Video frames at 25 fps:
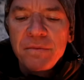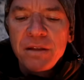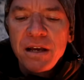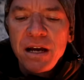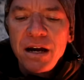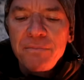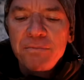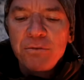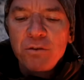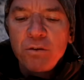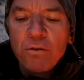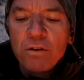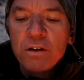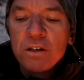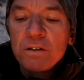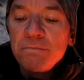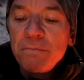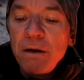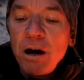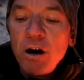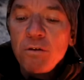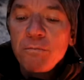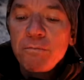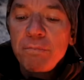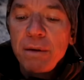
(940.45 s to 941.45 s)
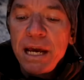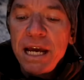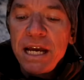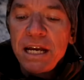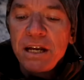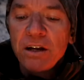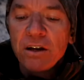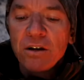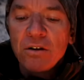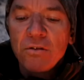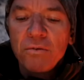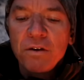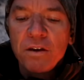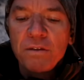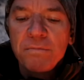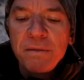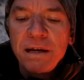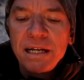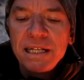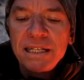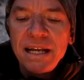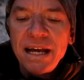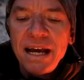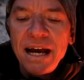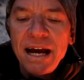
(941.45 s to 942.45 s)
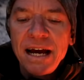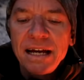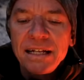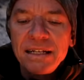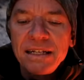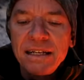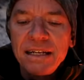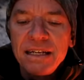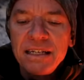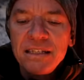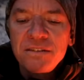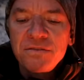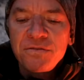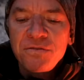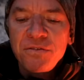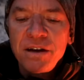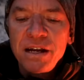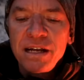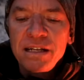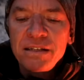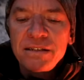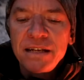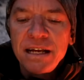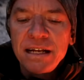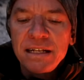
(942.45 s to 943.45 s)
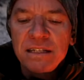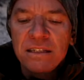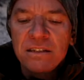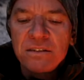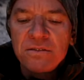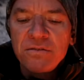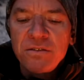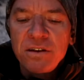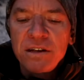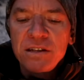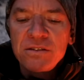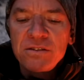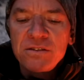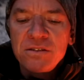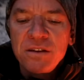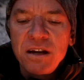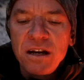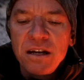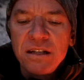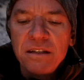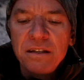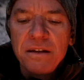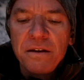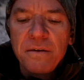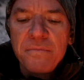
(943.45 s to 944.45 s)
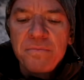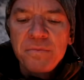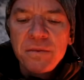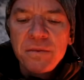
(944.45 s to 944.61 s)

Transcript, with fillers: up towards Mount Baker with my dad, his friends, and his friend's son.